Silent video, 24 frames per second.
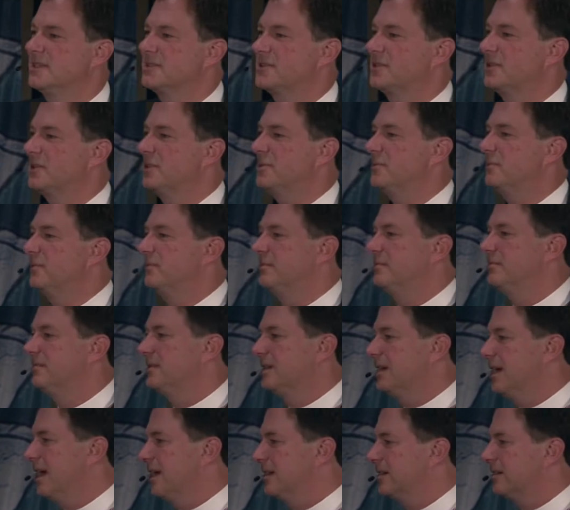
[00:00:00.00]
this group
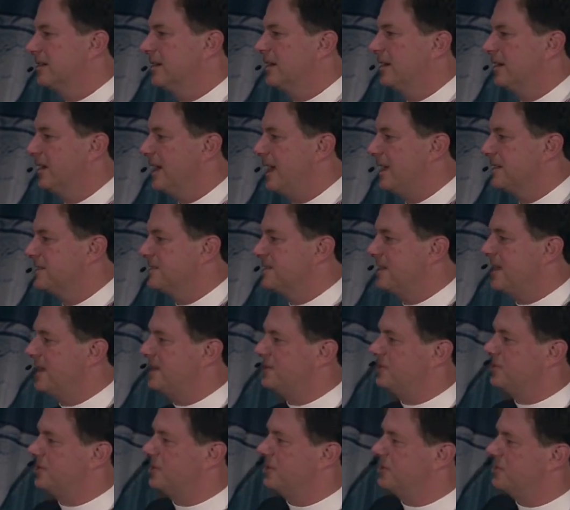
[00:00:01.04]
together called
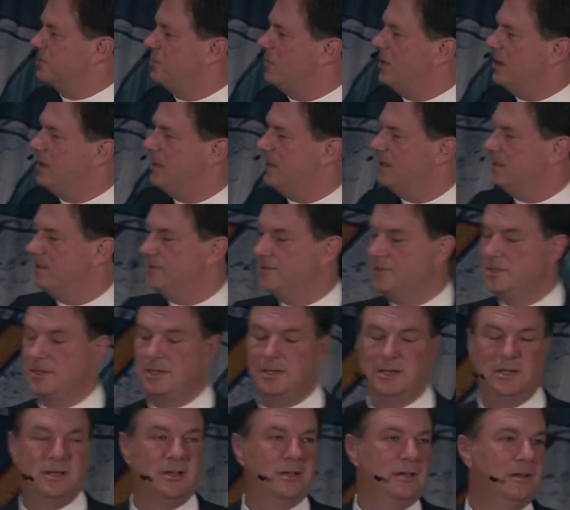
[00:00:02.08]
Outside Church Walls.
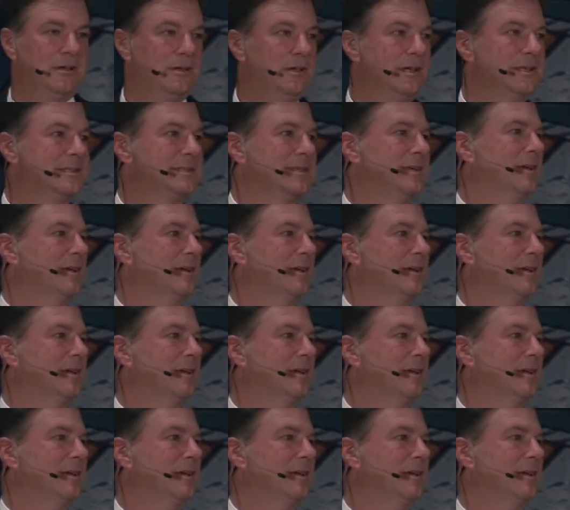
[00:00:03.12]
It's